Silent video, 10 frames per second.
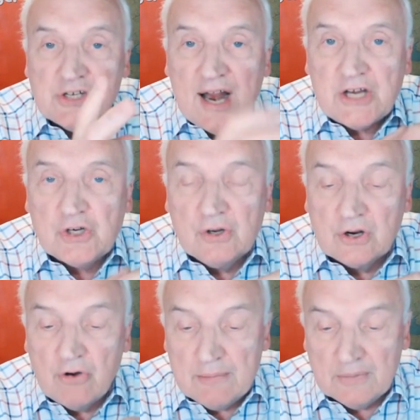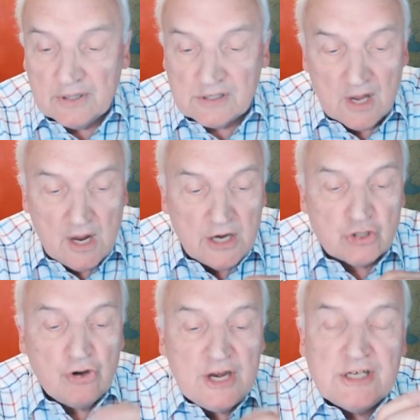international agreements,
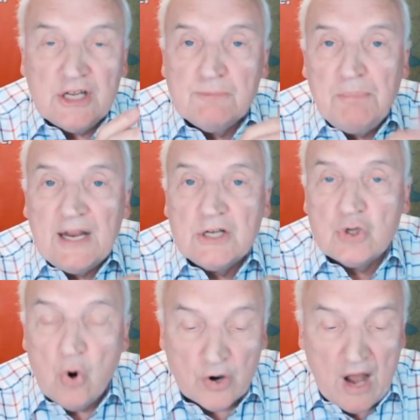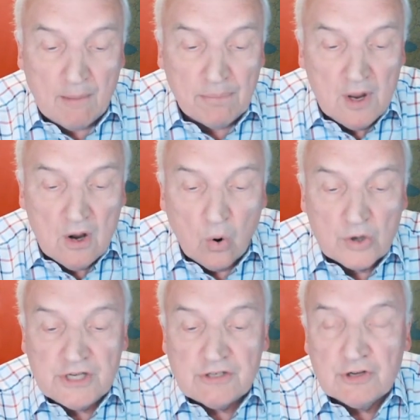treaties being torn up
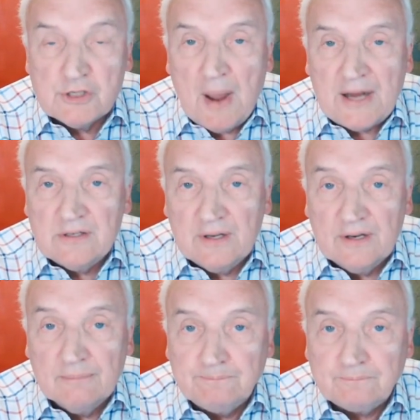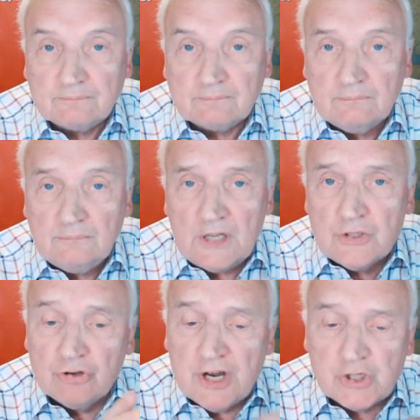or disrespected,
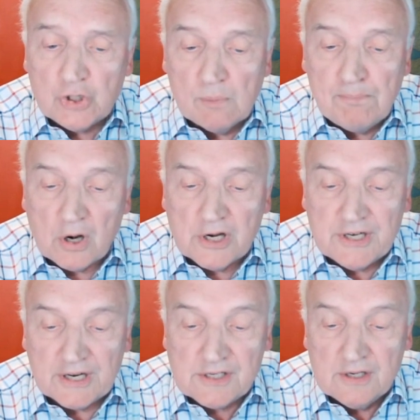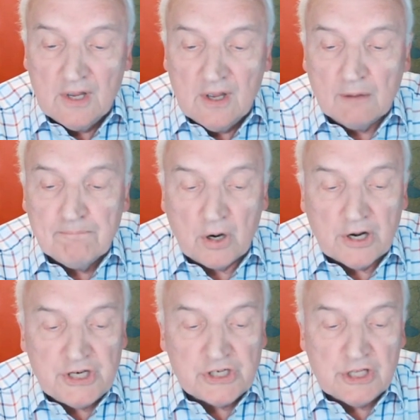traditional politics and
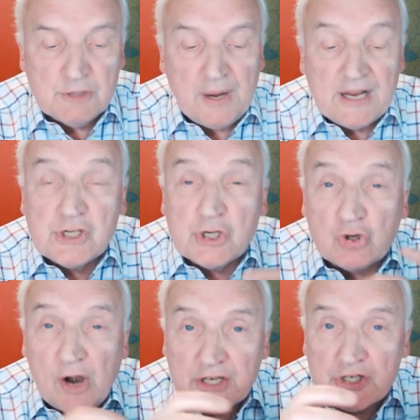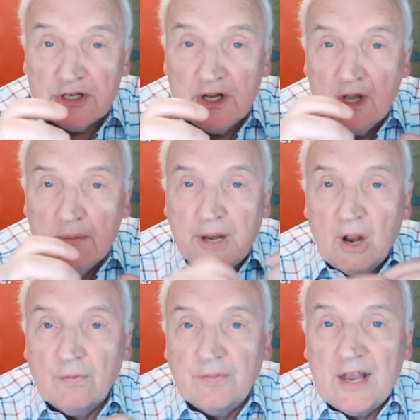politicians being stretched
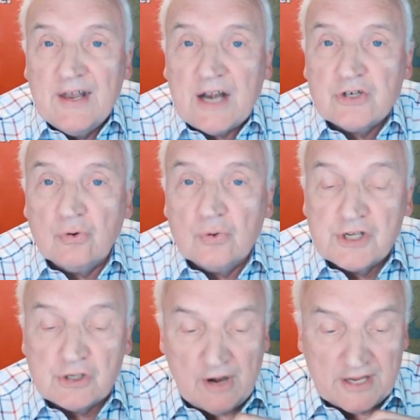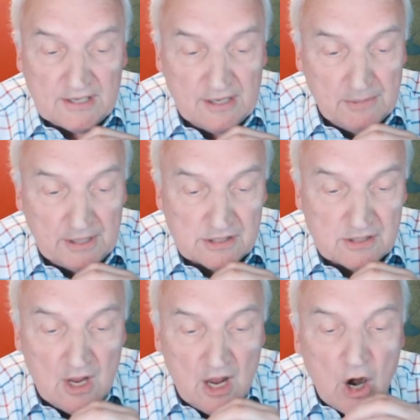beyond their natural stress
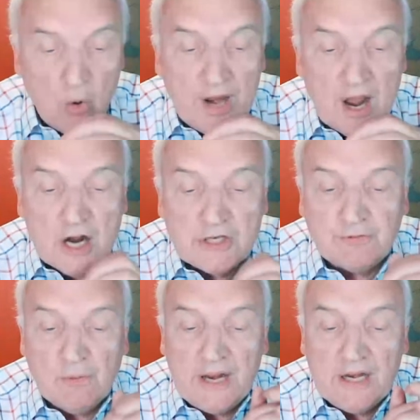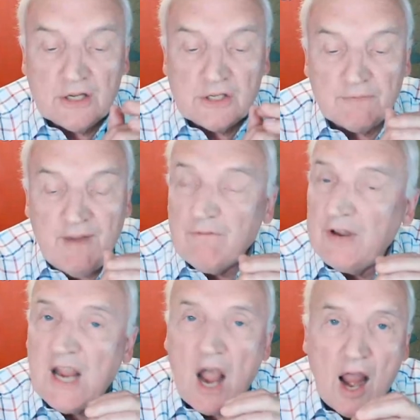limits. We urge from leaders of
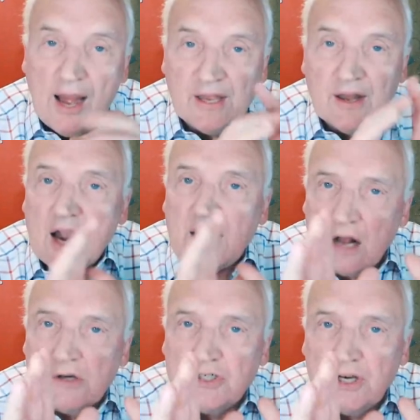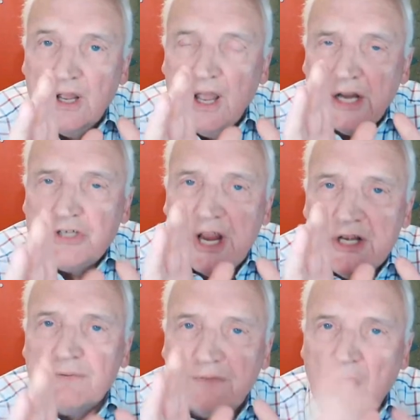every kind a culture, a
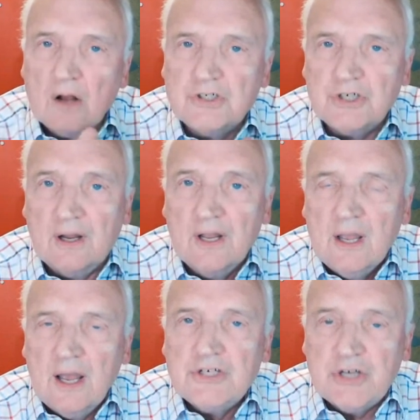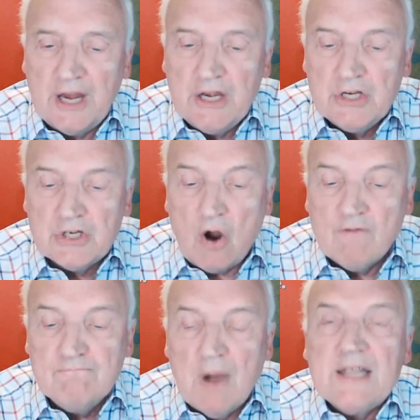change of culture, a change
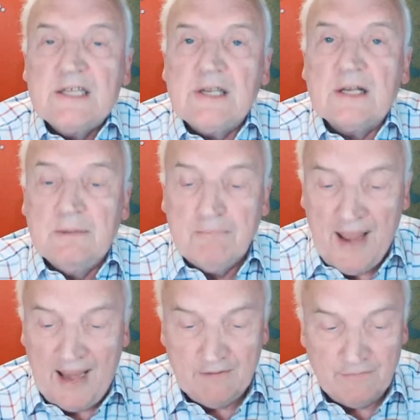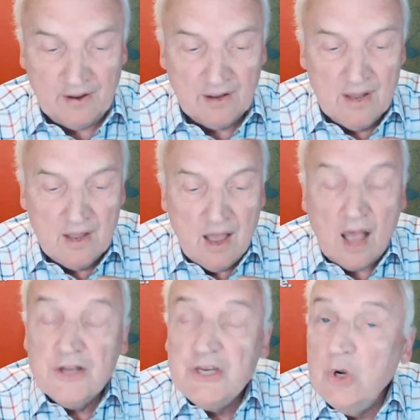of mindset and behavior,
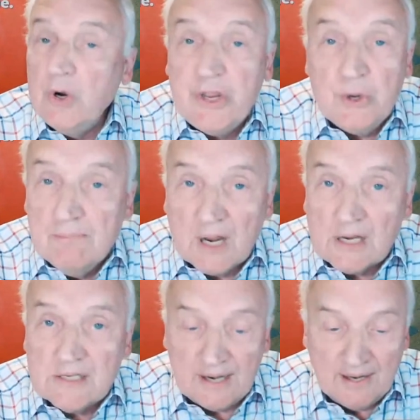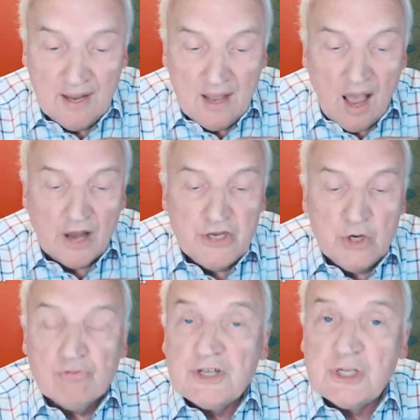a new humility, a
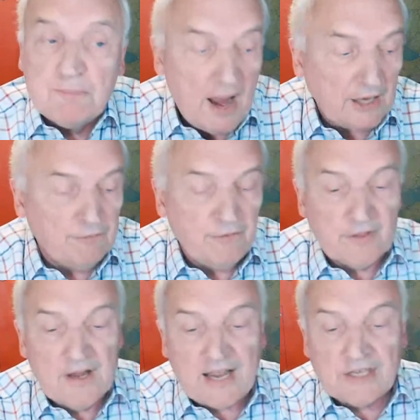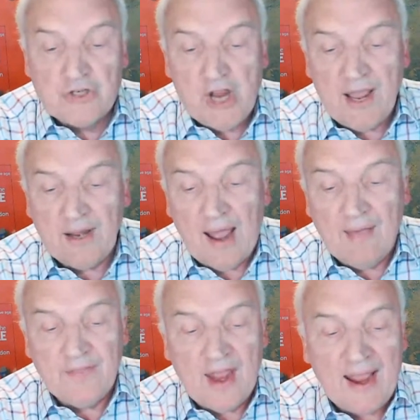new respect for the next
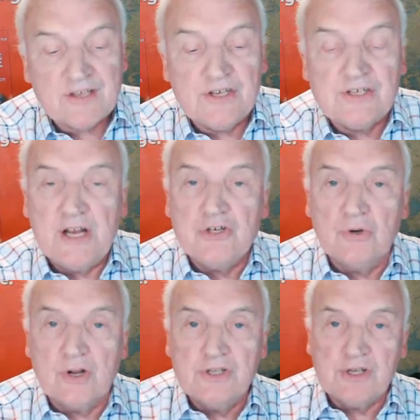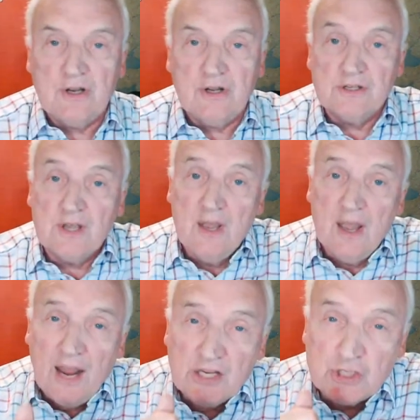gen and their existential concerns,
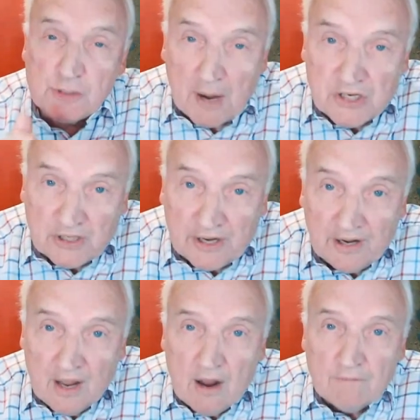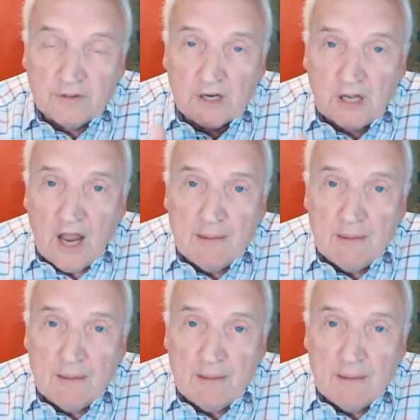especially for the